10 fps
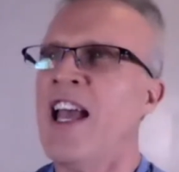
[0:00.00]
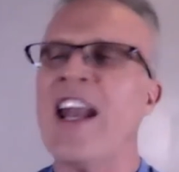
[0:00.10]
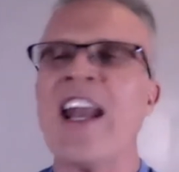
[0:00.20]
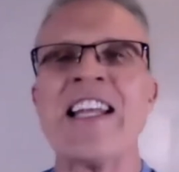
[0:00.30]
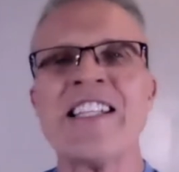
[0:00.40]

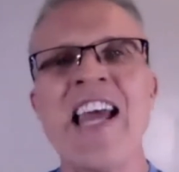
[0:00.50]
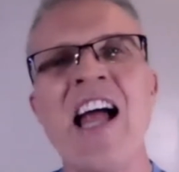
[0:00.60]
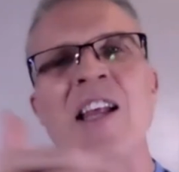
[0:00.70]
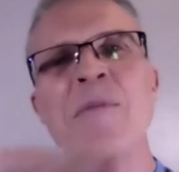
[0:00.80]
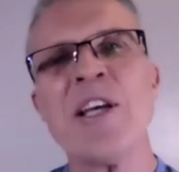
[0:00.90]
And I
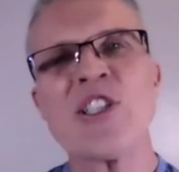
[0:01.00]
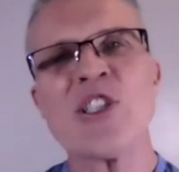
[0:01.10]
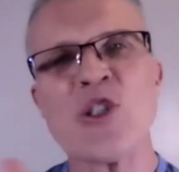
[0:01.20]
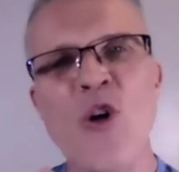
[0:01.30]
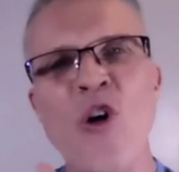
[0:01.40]
tell them
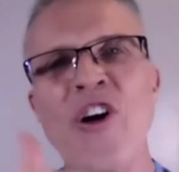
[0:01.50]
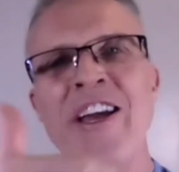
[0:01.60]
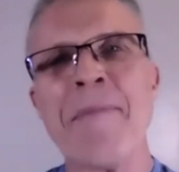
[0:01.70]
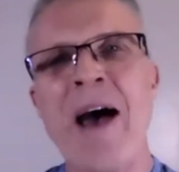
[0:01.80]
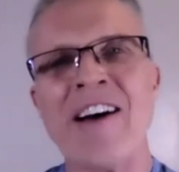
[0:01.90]
this story
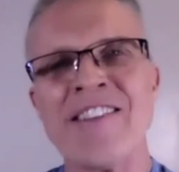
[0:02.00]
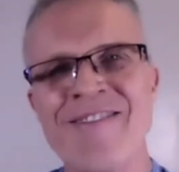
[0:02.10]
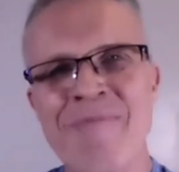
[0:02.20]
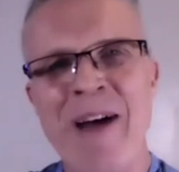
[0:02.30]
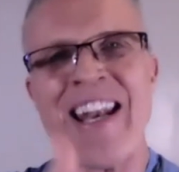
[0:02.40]
about
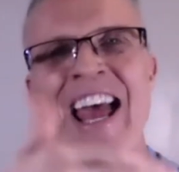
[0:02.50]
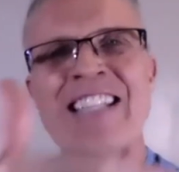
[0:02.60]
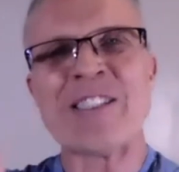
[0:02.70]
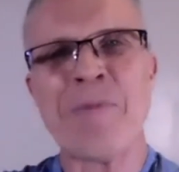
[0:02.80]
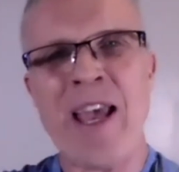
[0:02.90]
my
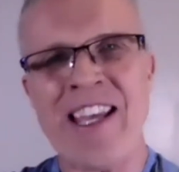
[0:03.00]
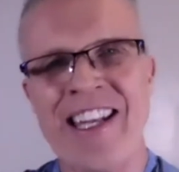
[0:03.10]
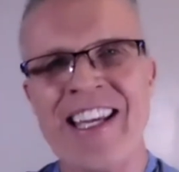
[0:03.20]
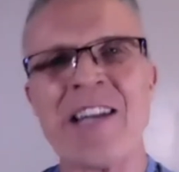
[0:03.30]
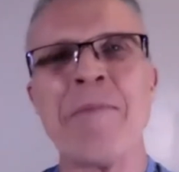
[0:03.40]
dad's
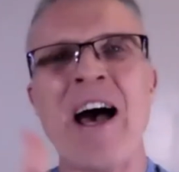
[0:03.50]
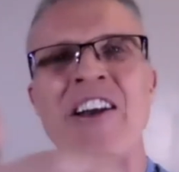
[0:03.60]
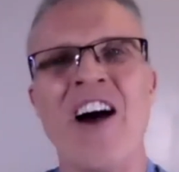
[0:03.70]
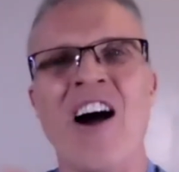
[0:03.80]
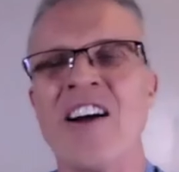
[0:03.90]
painting and about
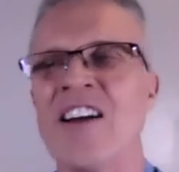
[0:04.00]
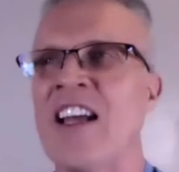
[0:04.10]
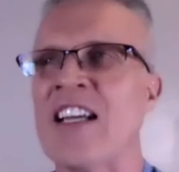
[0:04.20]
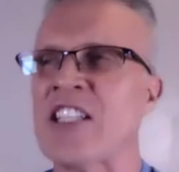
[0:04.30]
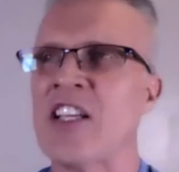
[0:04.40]
art.
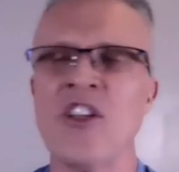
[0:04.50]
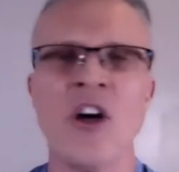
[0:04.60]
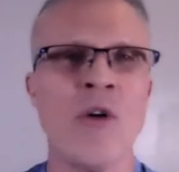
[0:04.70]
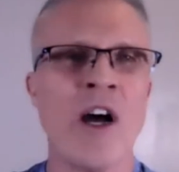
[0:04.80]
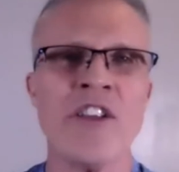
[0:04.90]
I say, you
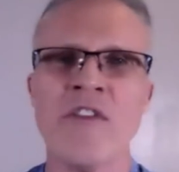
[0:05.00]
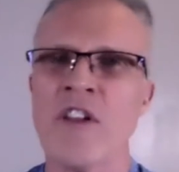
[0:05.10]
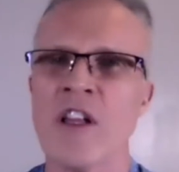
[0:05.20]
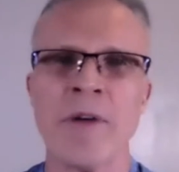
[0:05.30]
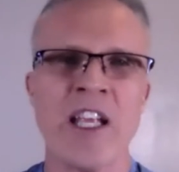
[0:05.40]
know what? You've
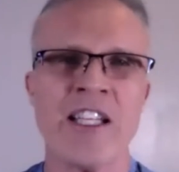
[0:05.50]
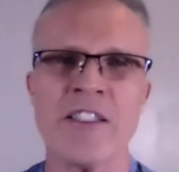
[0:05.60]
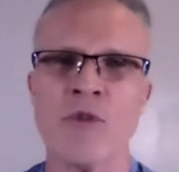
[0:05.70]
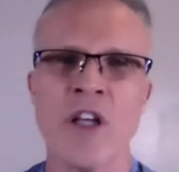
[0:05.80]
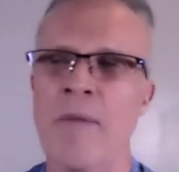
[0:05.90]
only been eight,
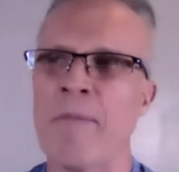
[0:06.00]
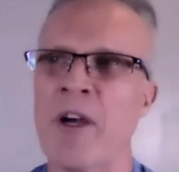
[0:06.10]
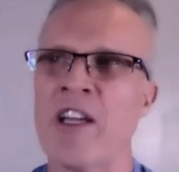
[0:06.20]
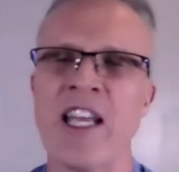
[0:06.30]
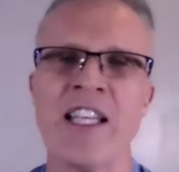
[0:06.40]
uh,
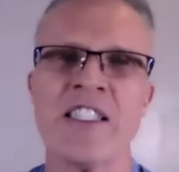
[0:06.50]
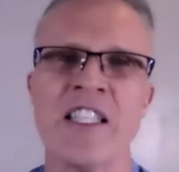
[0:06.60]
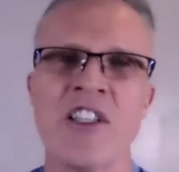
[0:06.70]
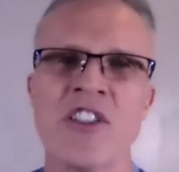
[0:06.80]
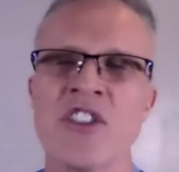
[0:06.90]
married
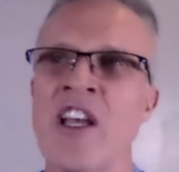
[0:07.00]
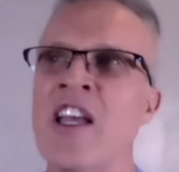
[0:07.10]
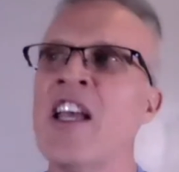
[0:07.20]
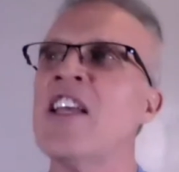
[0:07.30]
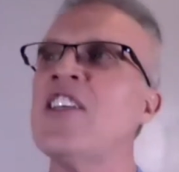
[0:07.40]
18 years.
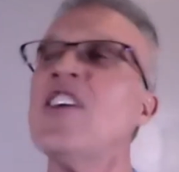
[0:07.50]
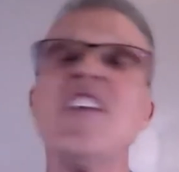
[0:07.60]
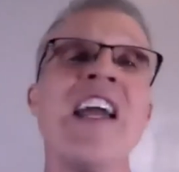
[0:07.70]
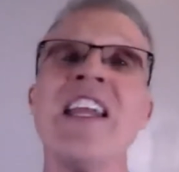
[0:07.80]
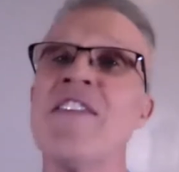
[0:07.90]
You're
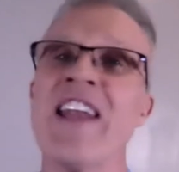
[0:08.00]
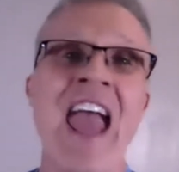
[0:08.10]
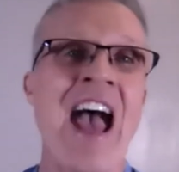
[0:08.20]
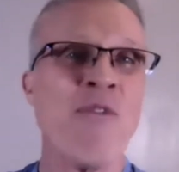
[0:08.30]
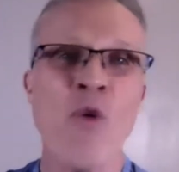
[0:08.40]
not even
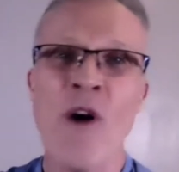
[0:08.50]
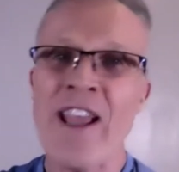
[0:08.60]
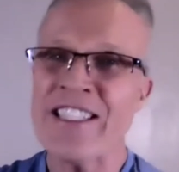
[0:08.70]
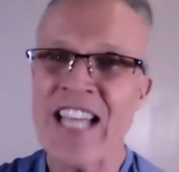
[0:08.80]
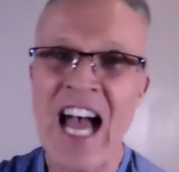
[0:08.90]

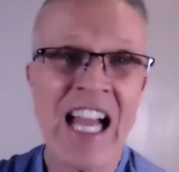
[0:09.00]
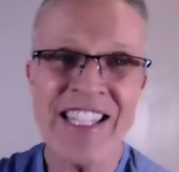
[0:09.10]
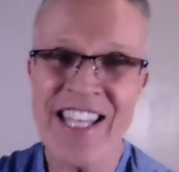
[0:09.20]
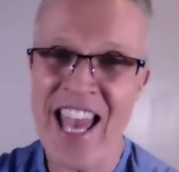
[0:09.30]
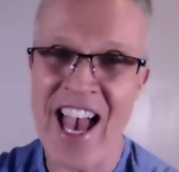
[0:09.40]
halfway
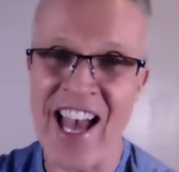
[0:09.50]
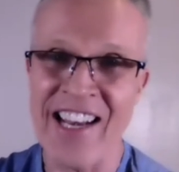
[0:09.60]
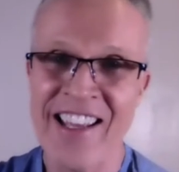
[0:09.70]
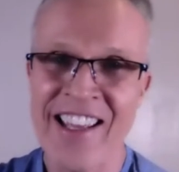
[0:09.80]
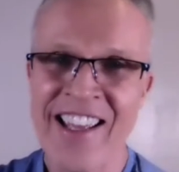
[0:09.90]
done yet.
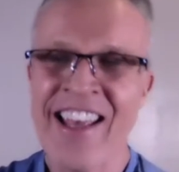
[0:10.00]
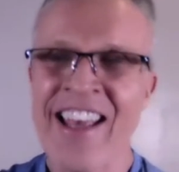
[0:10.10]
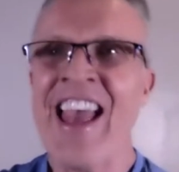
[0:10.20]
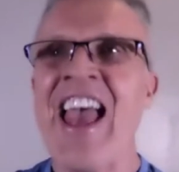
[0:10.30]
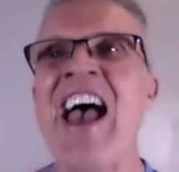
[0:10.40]

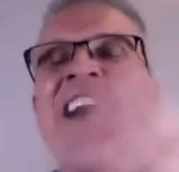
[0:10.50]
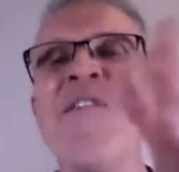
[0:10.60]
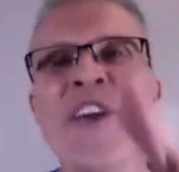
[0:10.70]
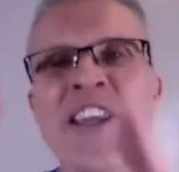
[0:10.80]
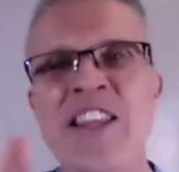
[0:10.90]
Yes.
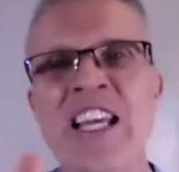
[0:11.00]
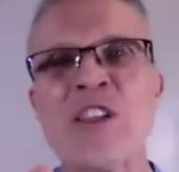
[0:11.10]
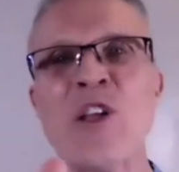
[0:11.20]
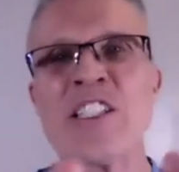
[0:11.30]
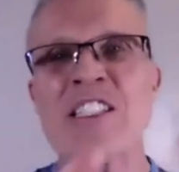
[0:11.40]
Everything
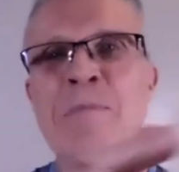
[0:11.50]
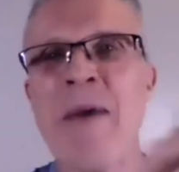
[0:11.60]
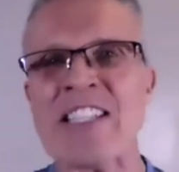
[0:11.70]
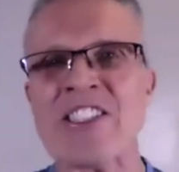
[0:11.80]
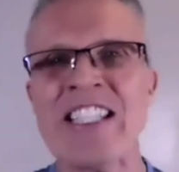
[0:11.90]
looks
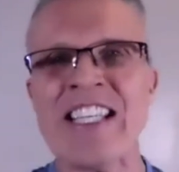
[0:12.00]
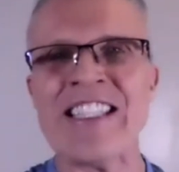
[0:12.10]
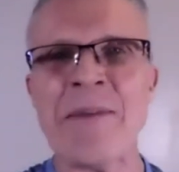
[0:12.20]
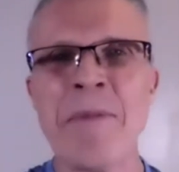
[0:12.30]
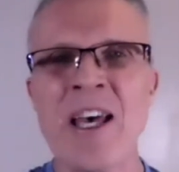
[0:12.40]
messy in
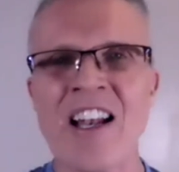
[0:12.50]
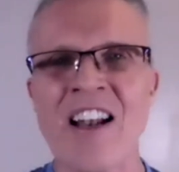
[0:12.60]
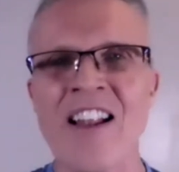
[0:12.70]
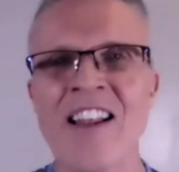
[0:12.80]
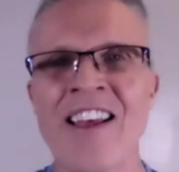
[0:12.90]
the
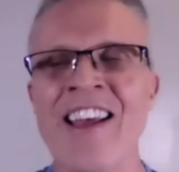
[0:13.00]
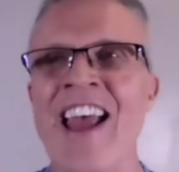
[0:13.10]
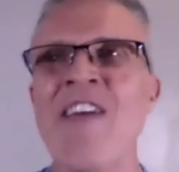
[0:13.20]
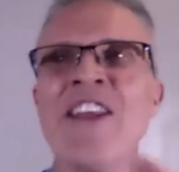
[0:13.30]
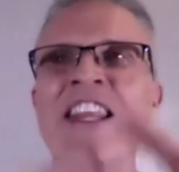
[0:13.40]
middle.
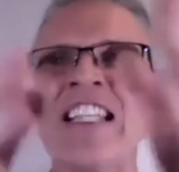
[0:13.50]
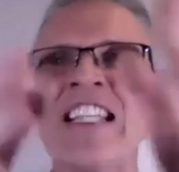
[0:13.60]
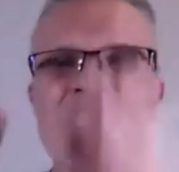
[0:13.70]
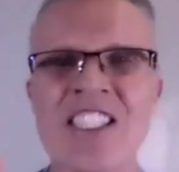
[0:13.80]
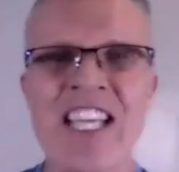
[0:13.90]
Everything
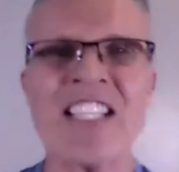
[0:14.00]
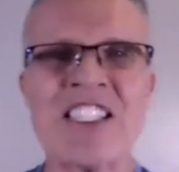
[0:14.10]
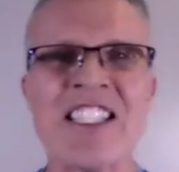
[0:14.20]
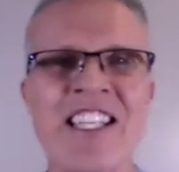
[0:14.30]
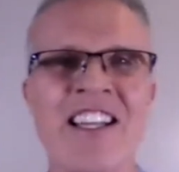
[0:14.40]
stinks
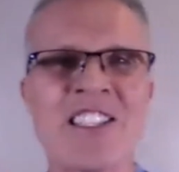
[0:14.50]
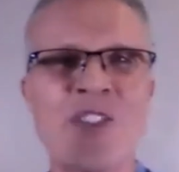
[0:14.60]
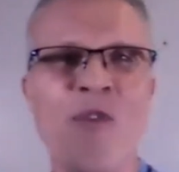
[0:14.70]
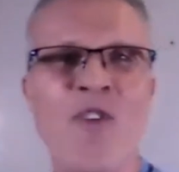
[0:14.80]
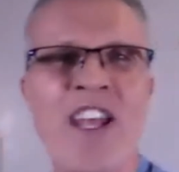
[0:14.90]
until
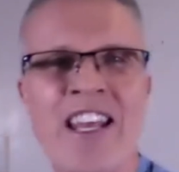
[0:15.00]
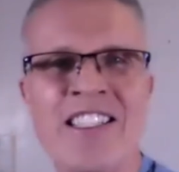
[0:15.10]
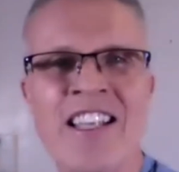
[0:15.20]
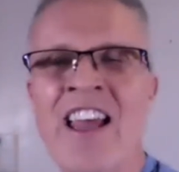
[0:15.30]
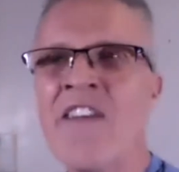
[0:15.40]
it's
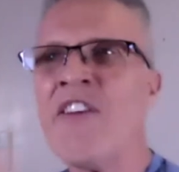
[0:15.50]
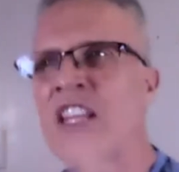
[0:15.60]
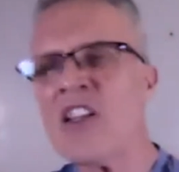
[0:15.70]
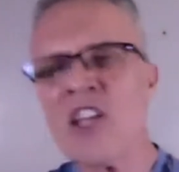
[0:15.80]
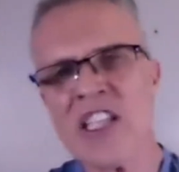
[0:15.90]
finished.
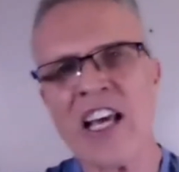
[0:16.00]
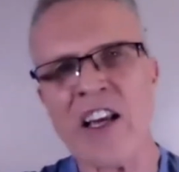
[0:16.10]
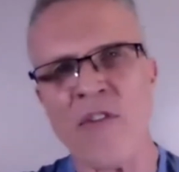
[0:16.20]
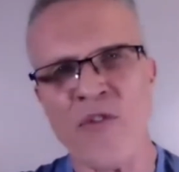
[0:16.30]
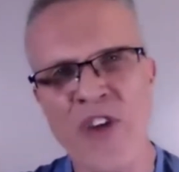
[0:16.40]
Everything looks like
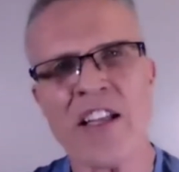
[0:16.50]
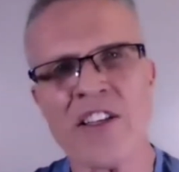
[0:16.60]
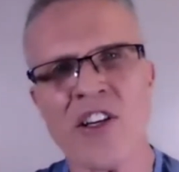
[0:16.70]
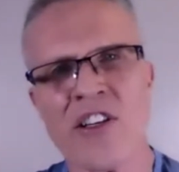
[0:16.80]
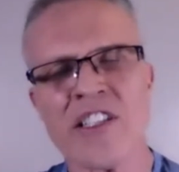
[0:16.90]
a
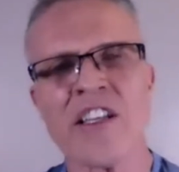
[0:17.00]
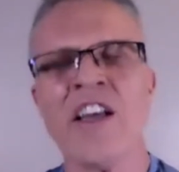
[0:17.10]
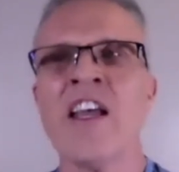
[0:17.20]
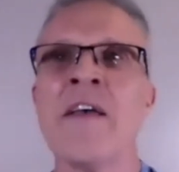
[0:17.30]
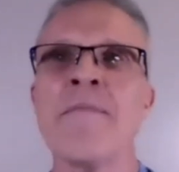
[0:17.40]
failure. Until,
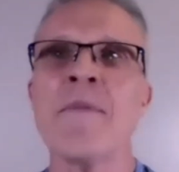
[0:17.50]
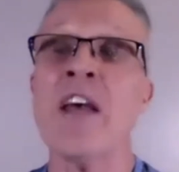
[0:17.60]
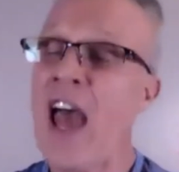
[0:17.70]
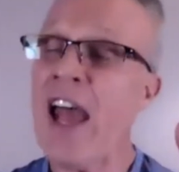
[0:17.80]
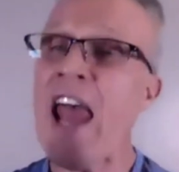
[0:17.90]

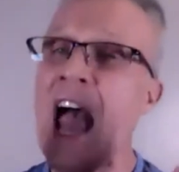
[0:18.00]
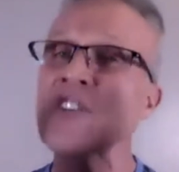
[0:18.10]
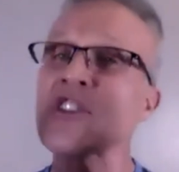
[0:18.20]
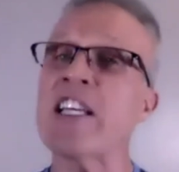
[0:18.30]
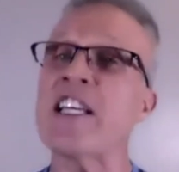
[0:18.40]
and that
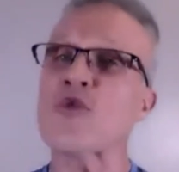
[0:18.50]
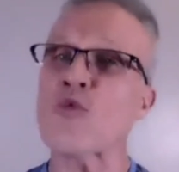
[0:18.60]
actually has